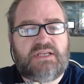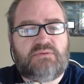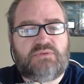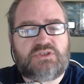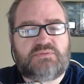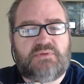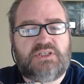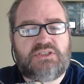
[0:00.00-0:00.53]

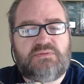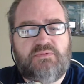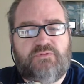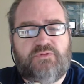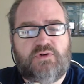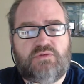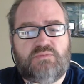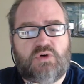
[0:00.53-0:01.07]
which makes me
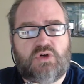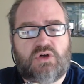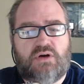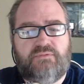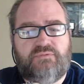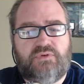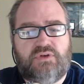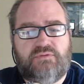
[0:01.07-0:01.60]
feel more
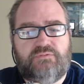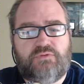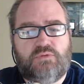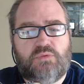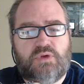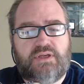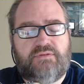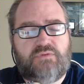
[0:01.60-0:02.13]
confident for
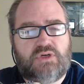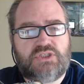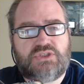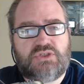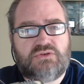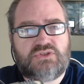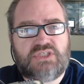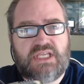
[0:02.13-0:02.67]
whatever I
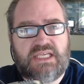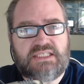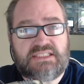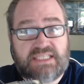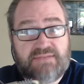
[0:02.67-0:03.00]
choose next.